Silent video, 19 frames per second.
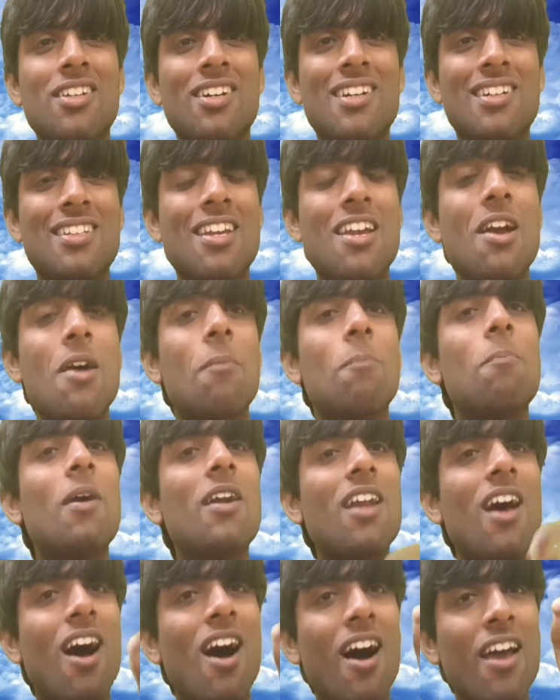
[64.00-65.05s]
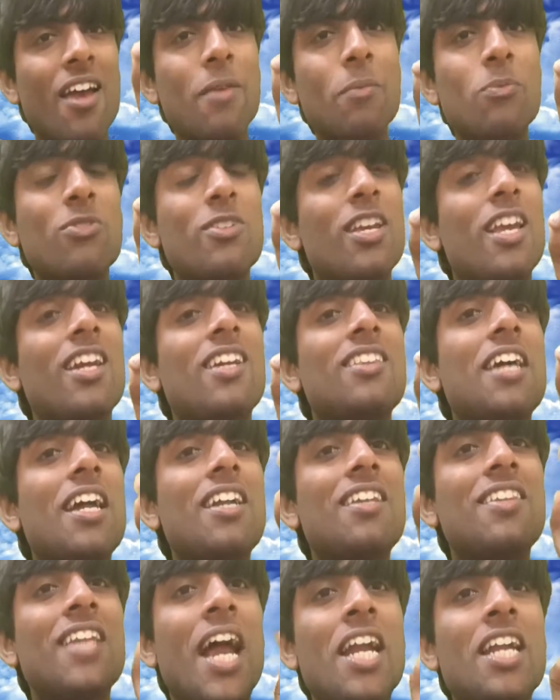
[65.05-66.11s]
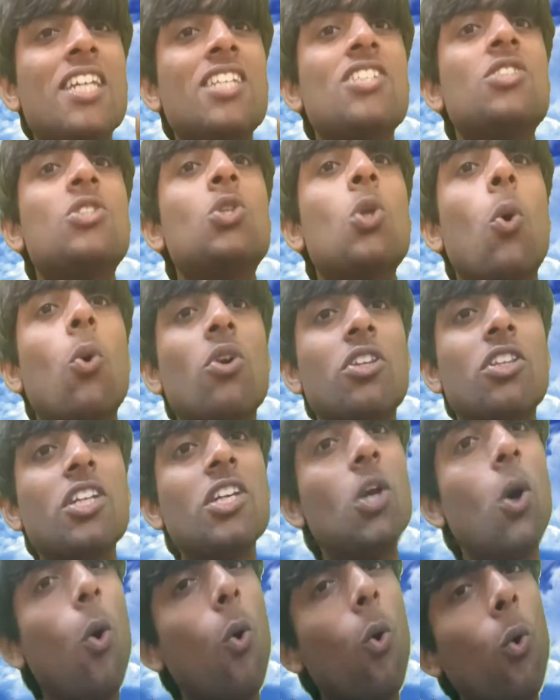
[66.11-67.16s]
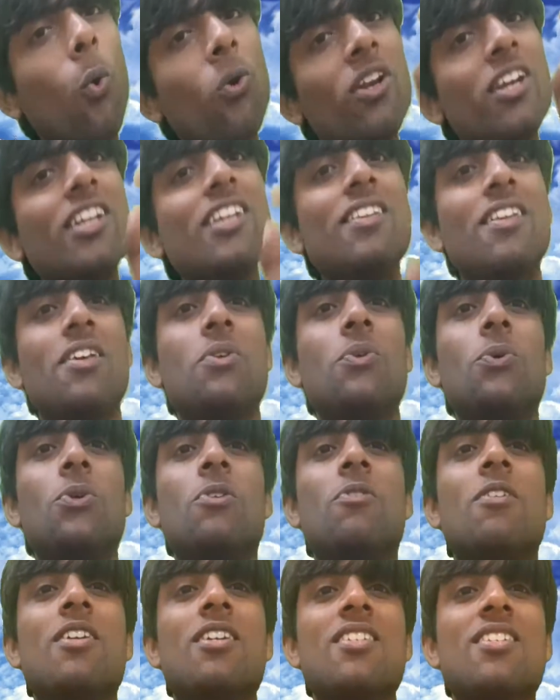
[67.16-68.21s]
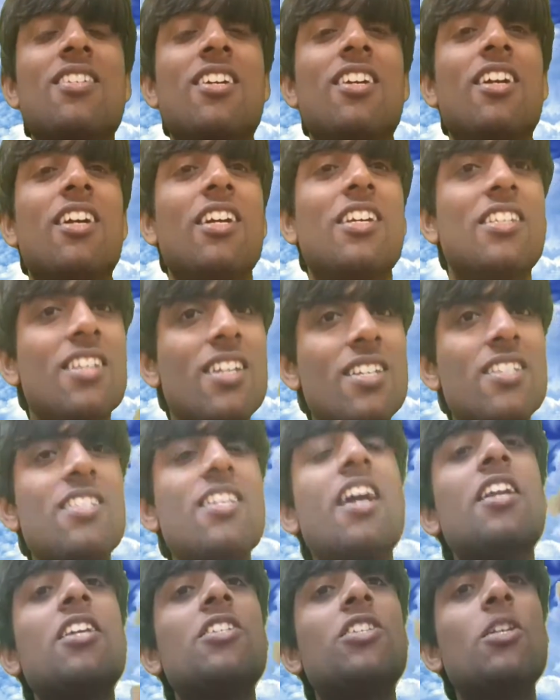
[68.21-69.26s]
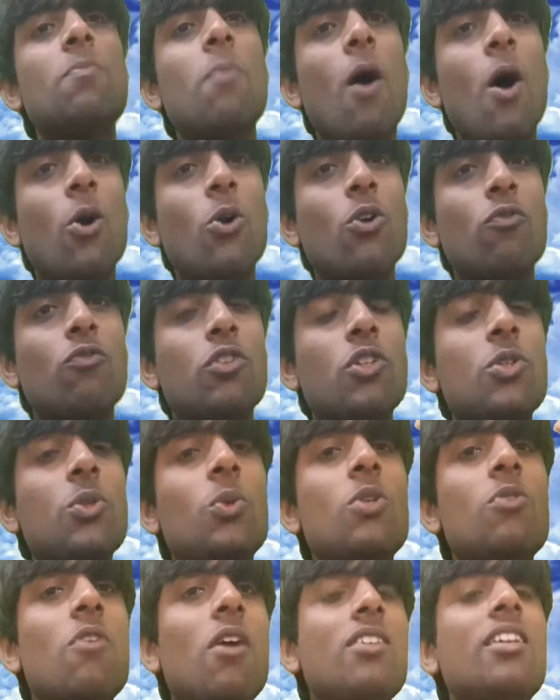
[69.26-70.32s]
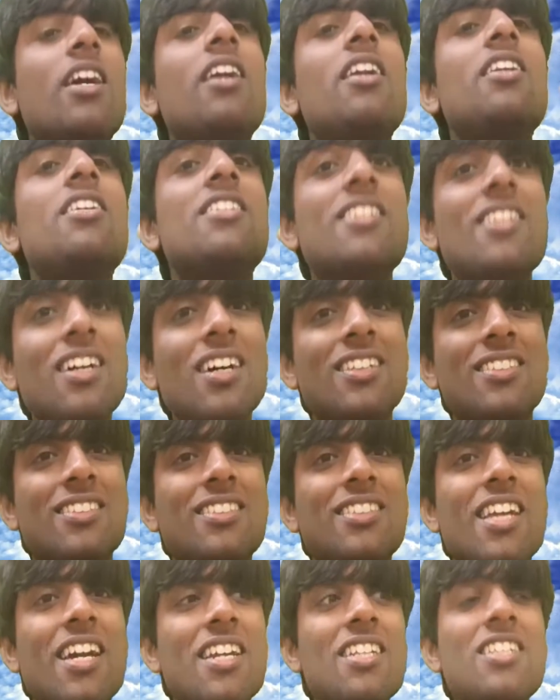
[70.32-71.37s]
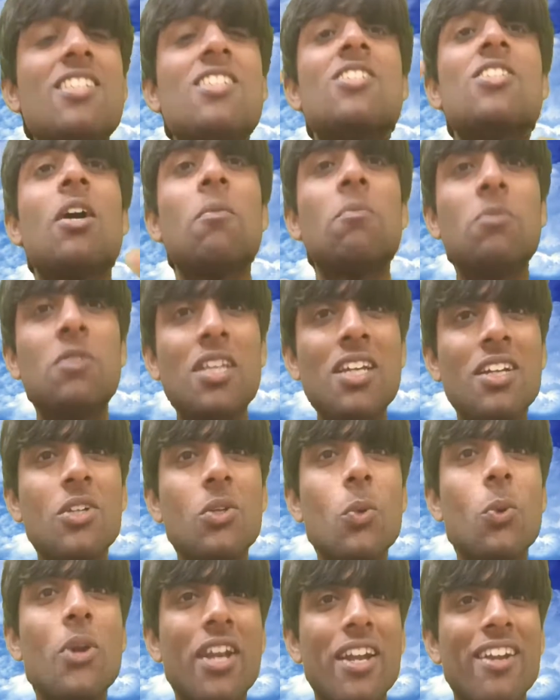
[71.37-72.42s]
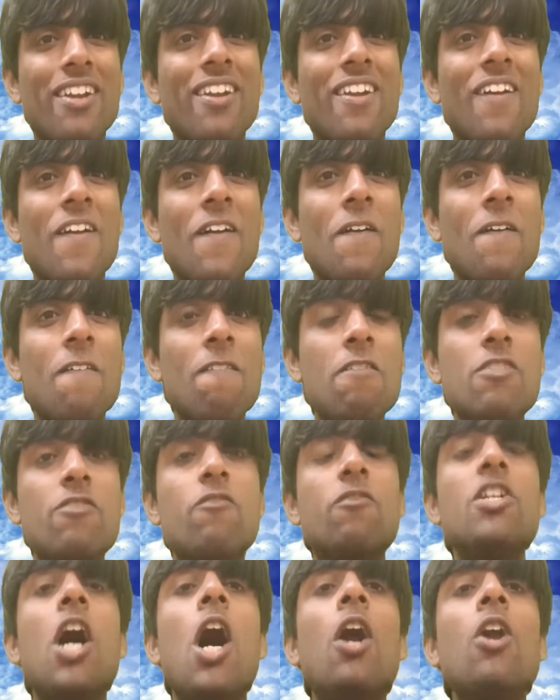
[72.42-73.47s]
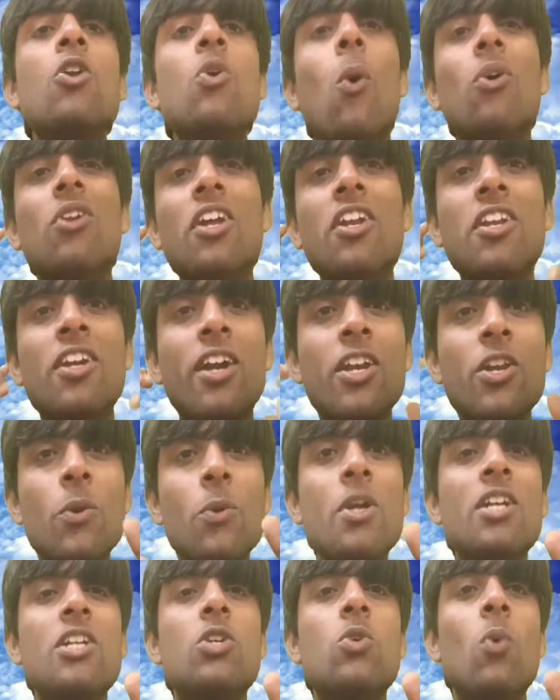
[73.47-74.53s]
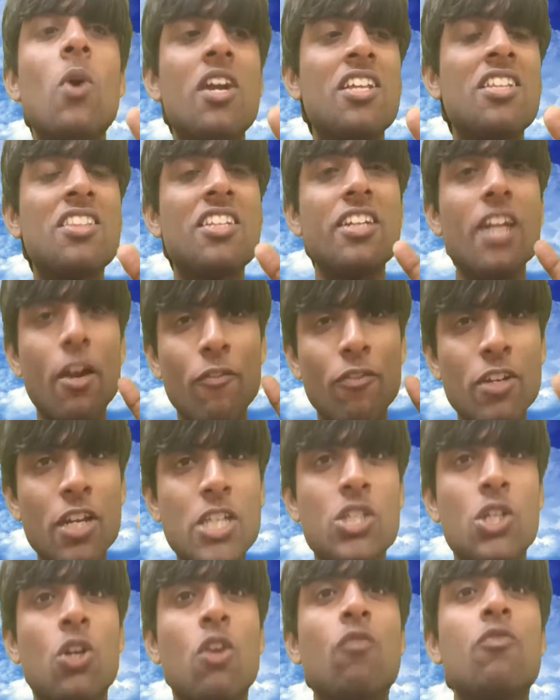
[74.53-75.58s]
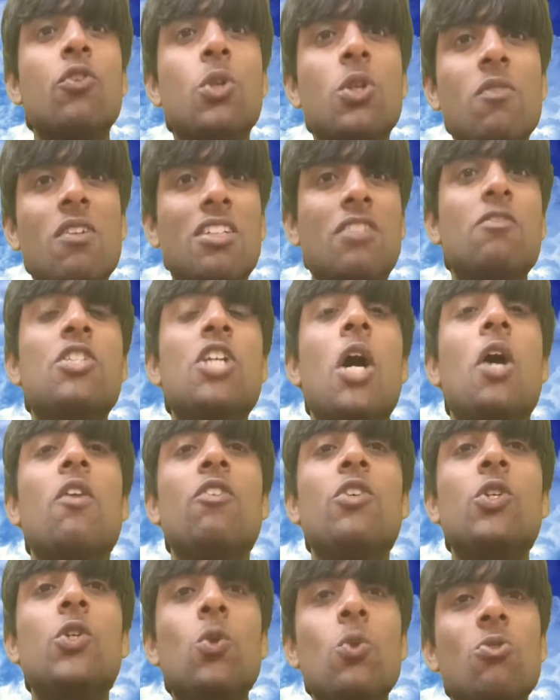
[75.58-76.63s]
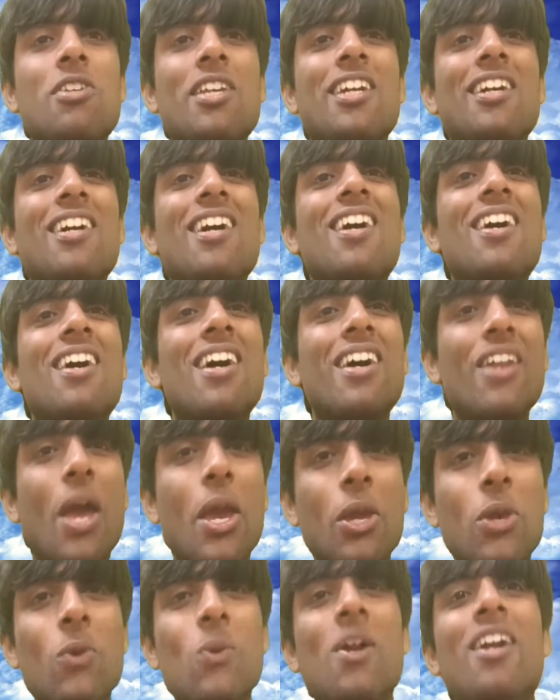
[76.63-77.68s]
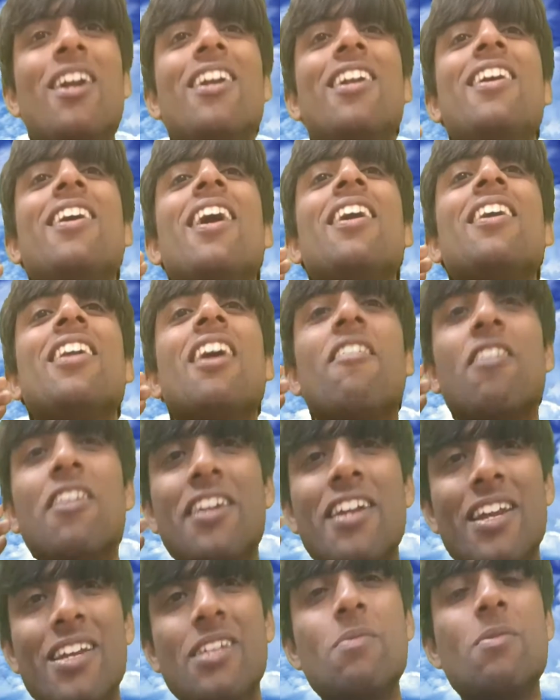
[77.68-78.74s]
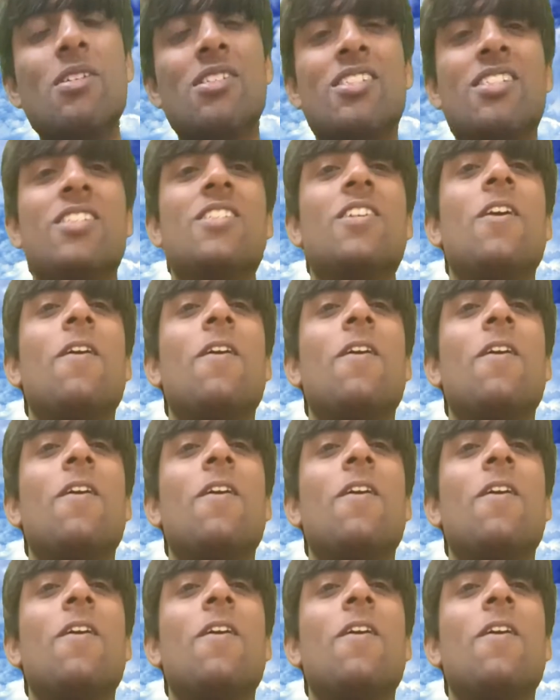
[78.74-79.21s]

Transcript: earth, but I am saying that that is not the only the universe. Yes, that is the part of the universe, and yes, there is something to it which we are not including toward in the definition of universe, which are using regularly and our daily basis.